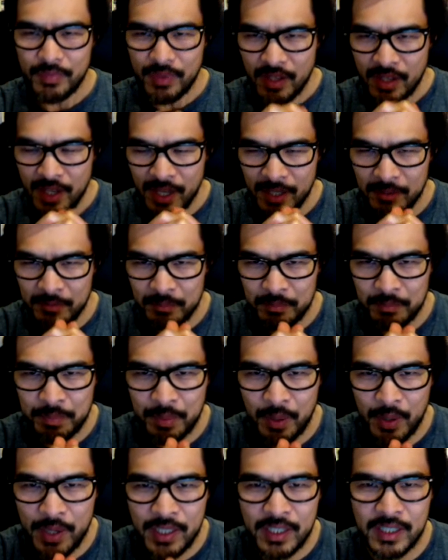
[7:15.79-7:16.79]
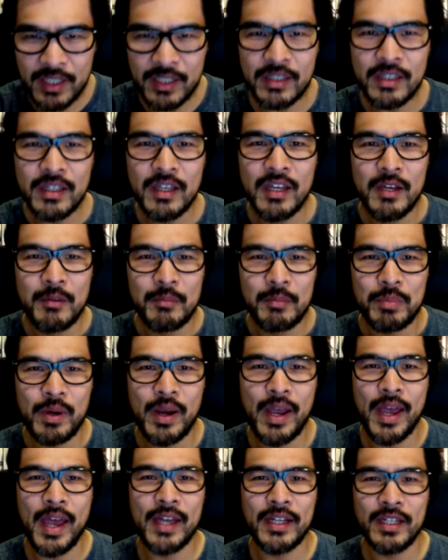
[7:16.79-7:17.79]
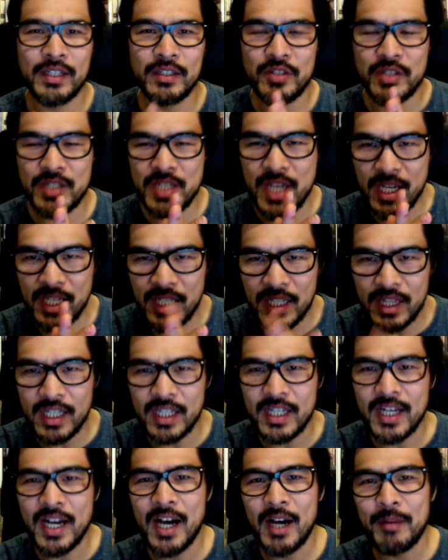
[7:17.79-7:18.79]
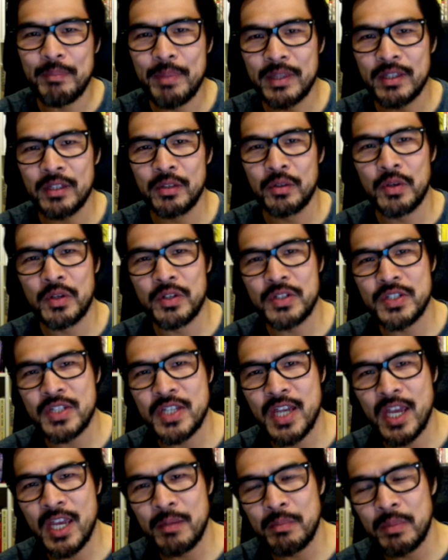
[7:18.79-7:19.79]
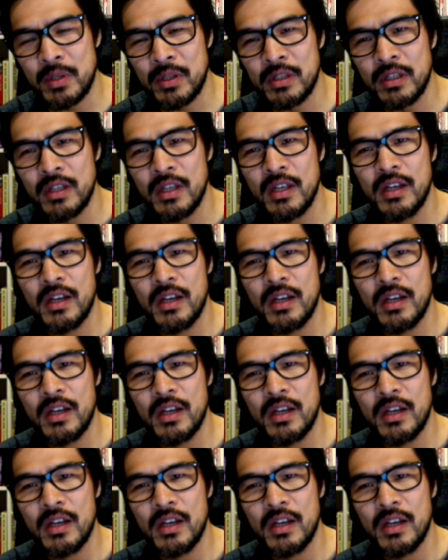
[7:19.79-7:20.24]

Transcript: and breaking bread and taking the cup at the Lord's table